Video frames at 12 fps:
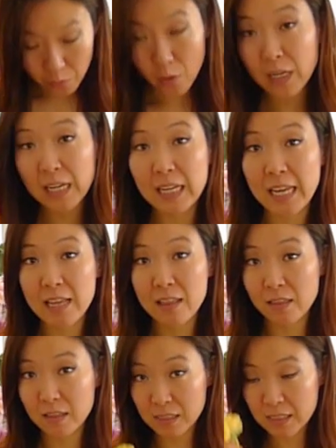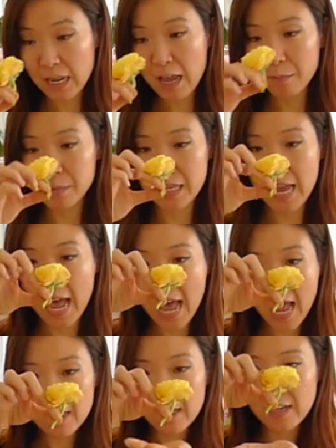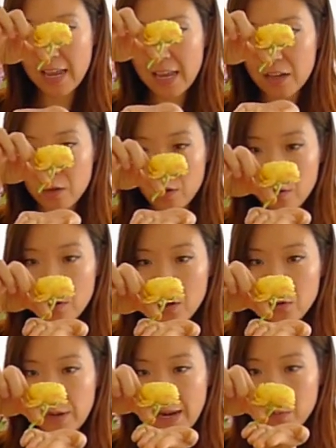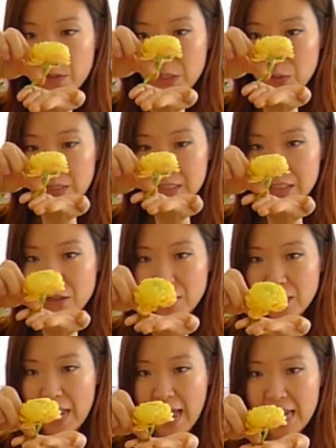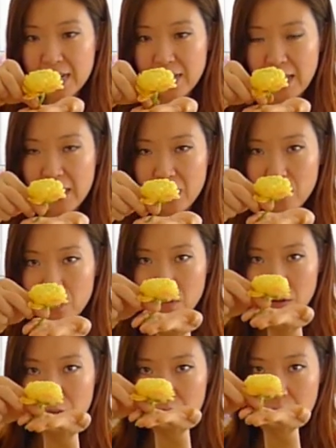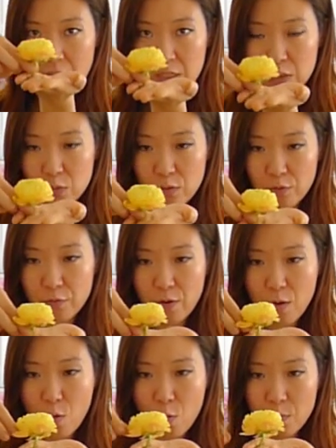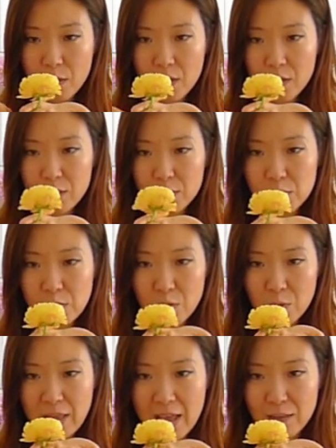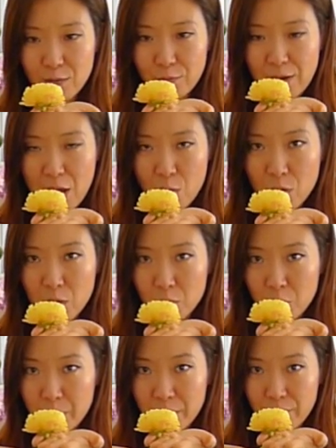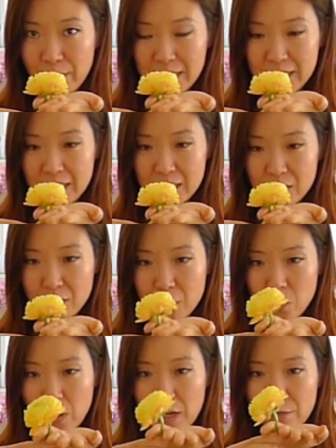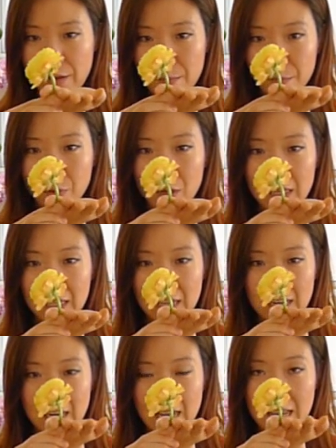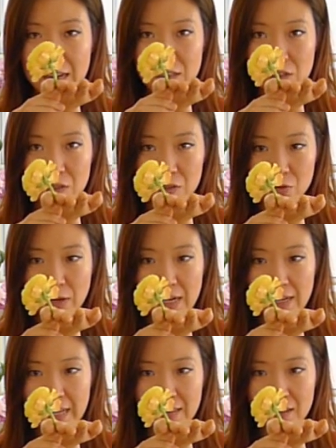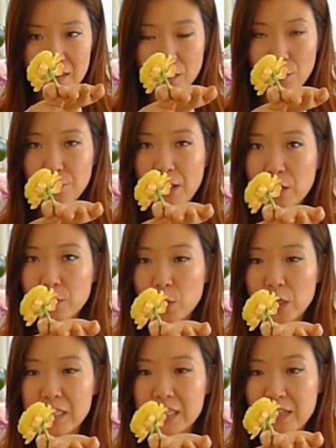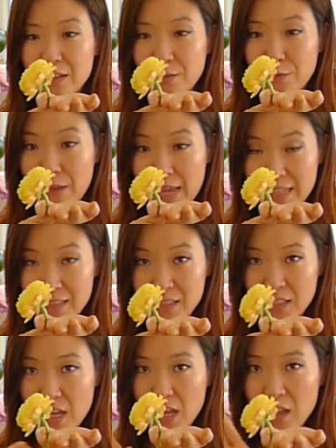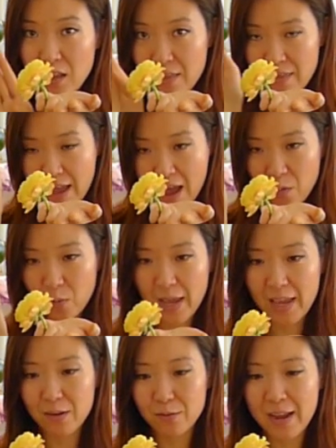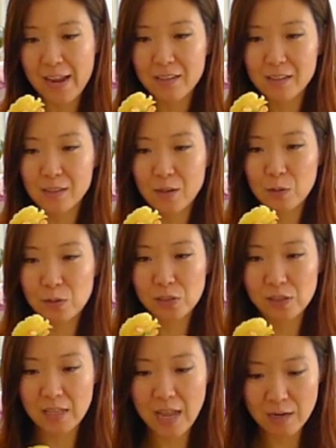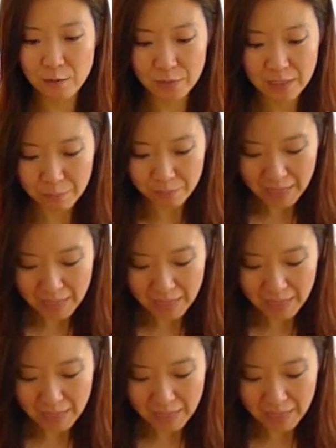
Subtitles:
putting in the stems at an angle, right? When you insert it at an angle into the foam, so that the flower will be facing a certain way. If I'm putting it in straight like this, the flower is going to face that way, right? So just kind of keep